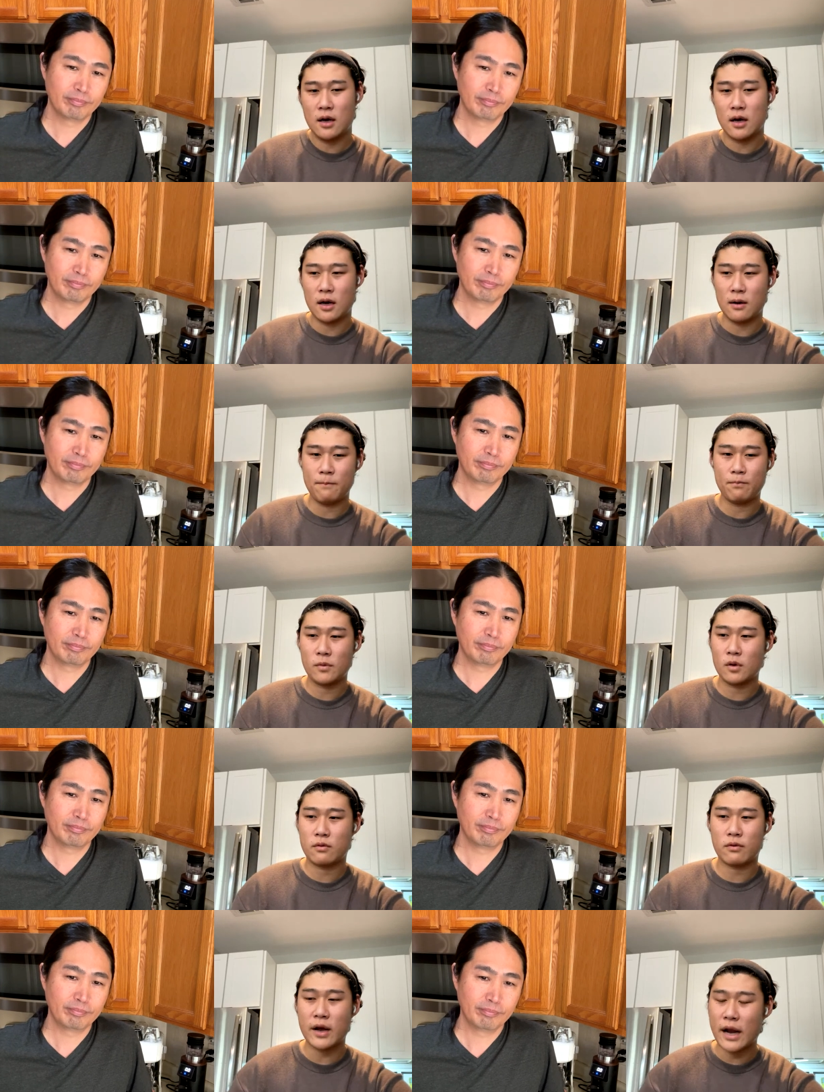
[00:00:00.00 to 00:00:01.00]
Speaker 1: Um,
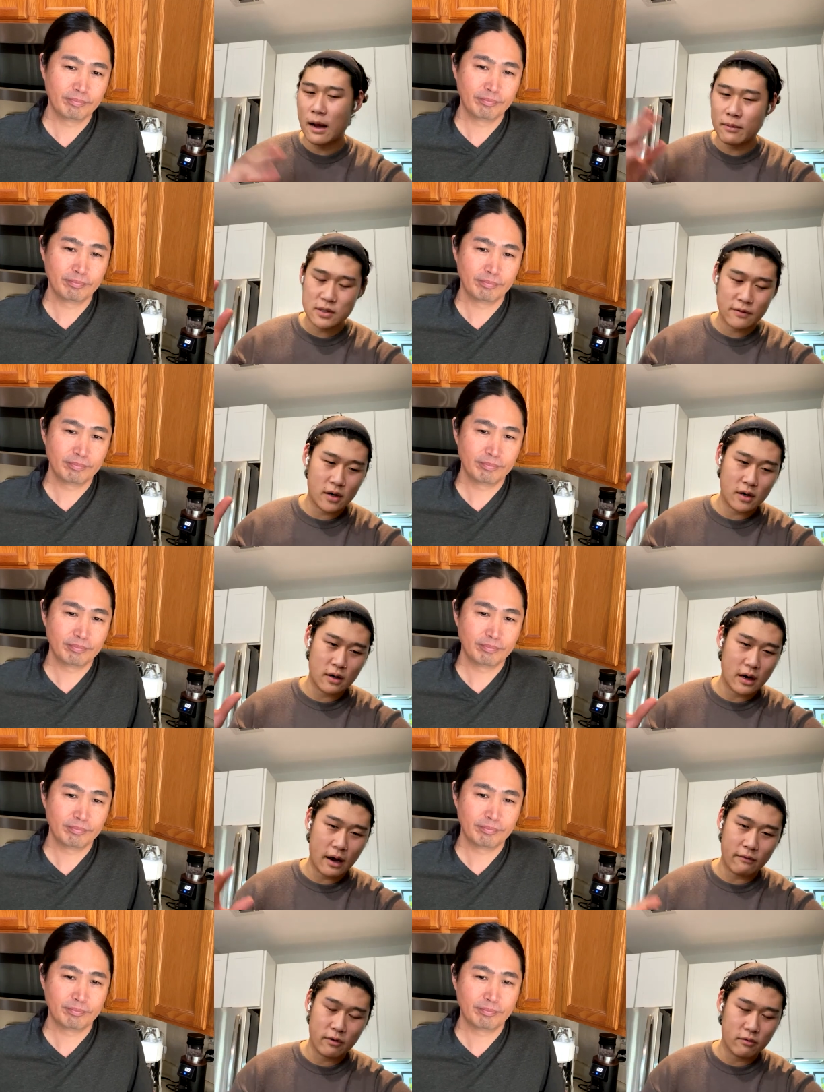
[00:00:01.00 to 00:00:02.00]
great atmosphere.
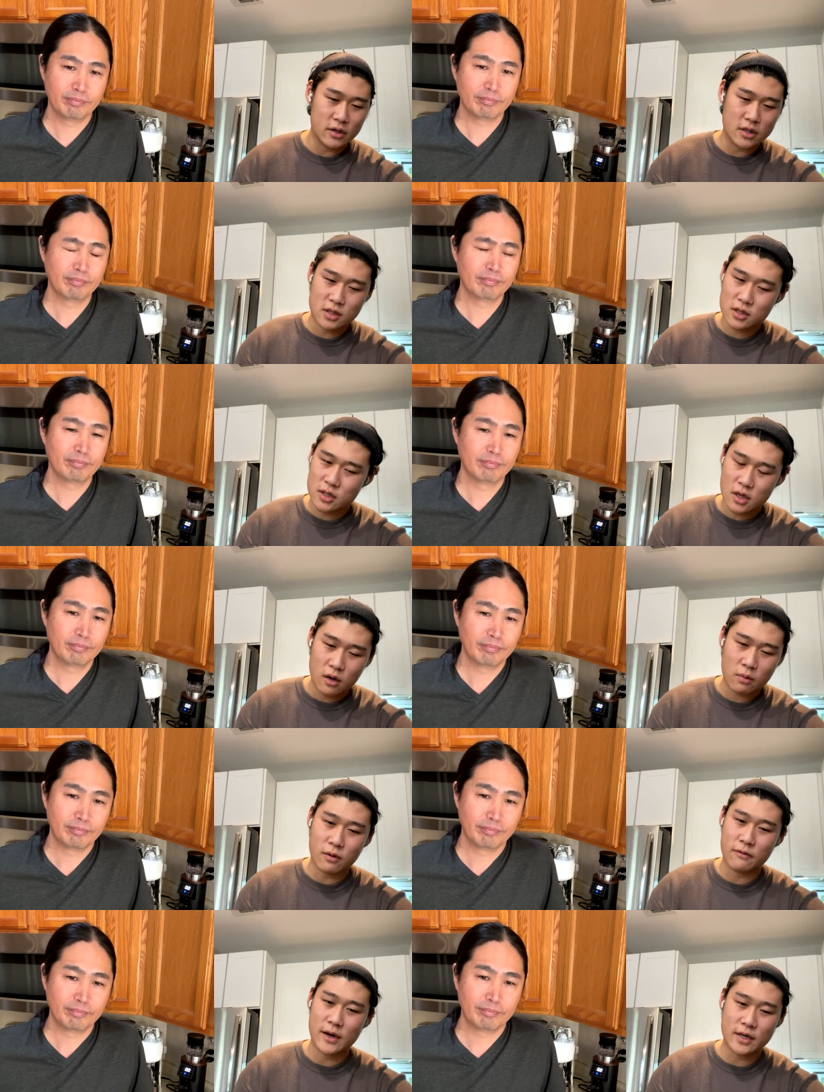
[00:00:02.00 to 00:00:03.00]
Everyone's so
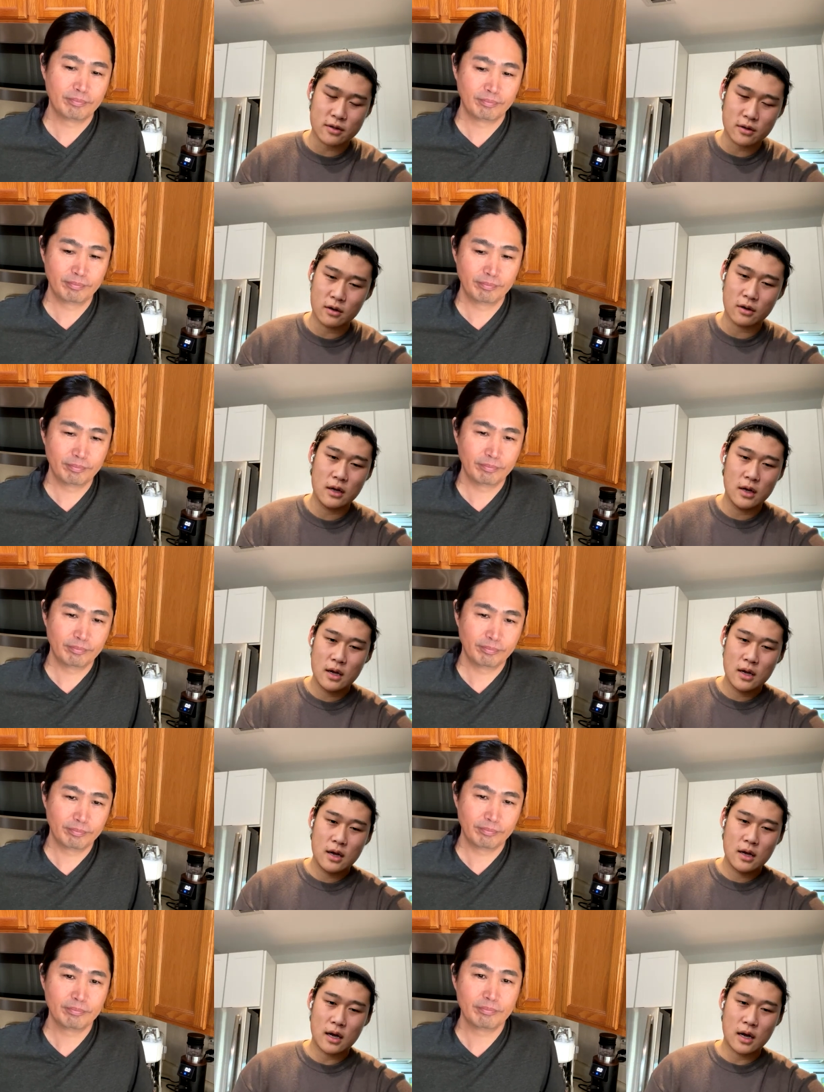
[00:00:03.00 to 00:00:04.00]
professional.
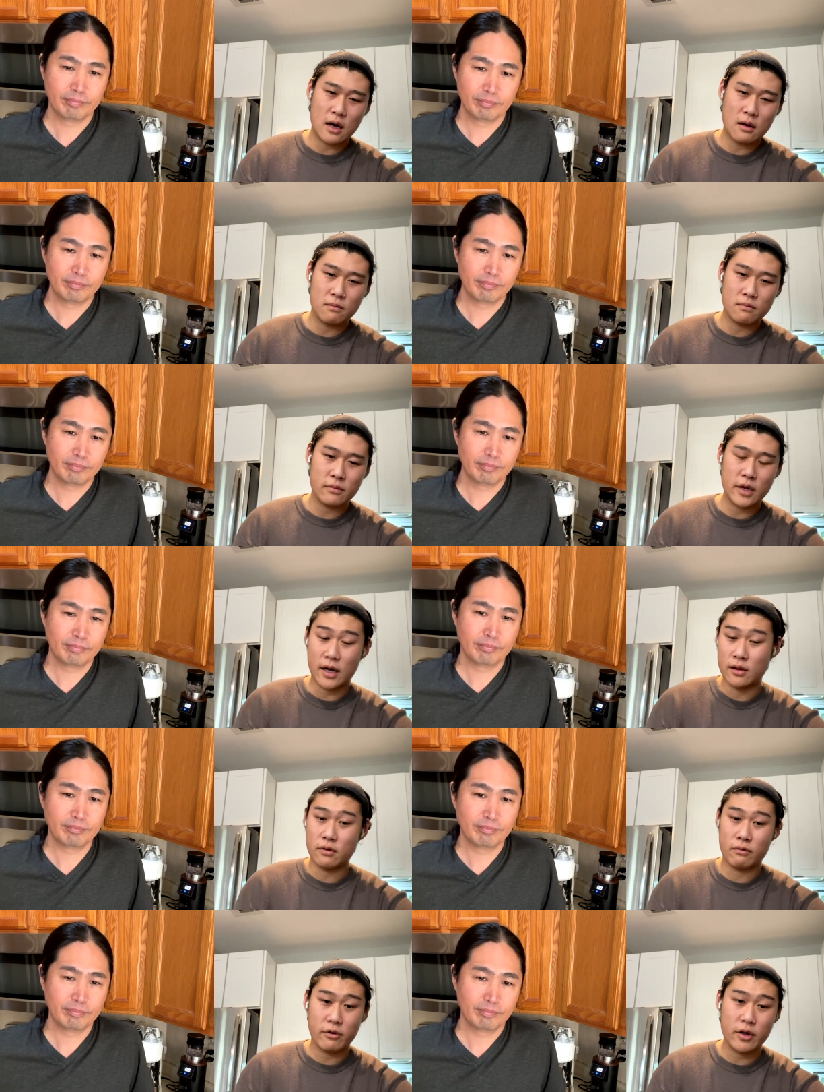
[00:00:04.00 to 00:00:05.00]
Um, yeah,
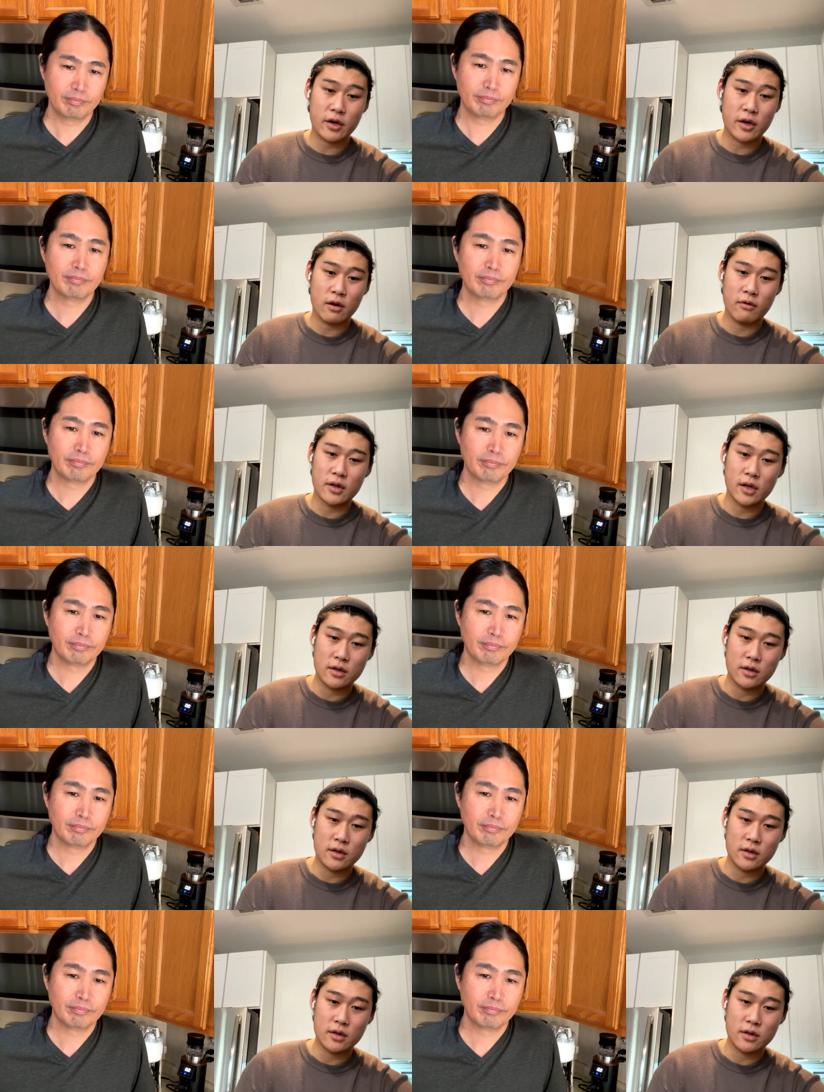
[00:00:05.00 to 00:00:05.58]
they're really good at what